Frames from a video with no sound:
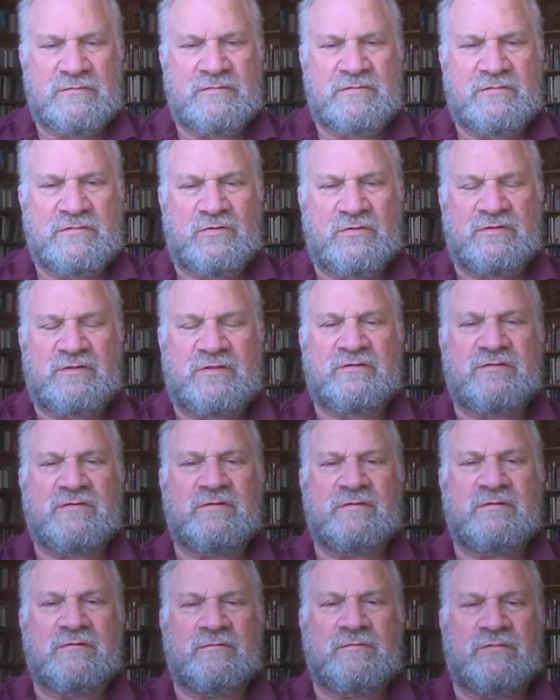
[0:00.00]
during
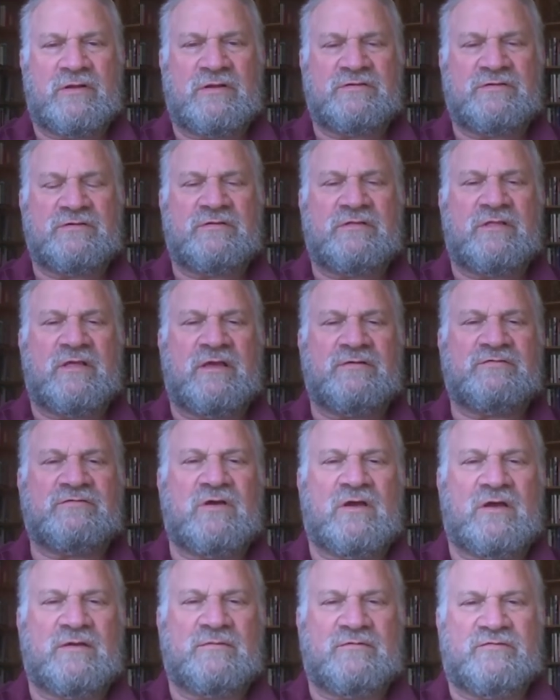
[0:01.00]
this precious
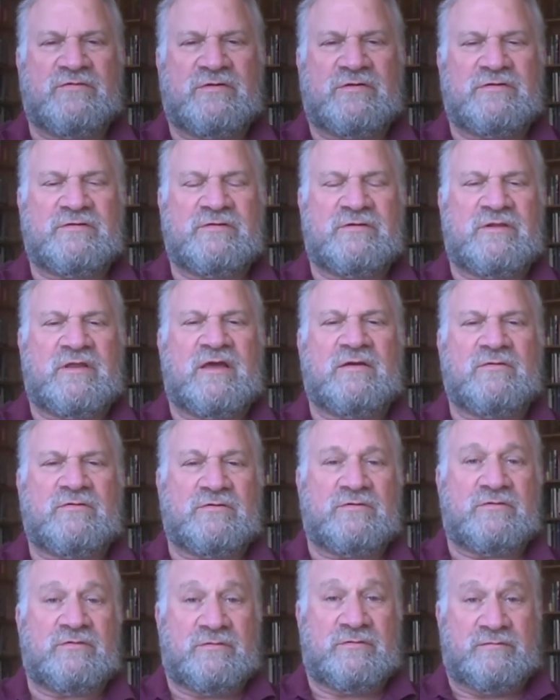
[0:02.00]
lifetime of his and
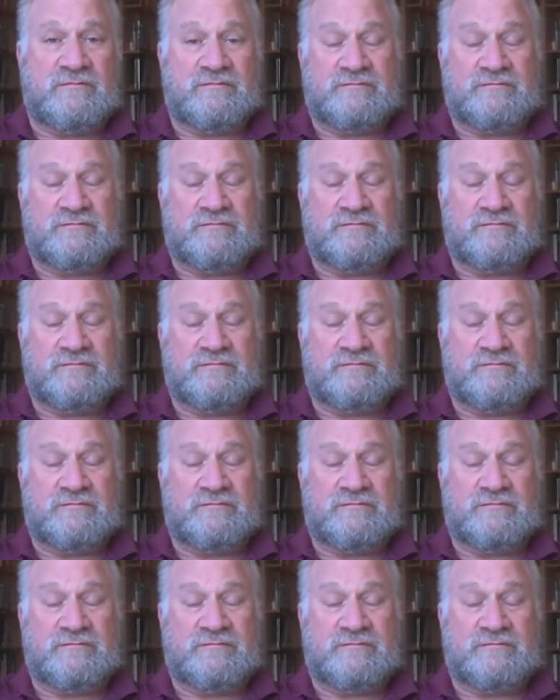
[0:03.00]
ours.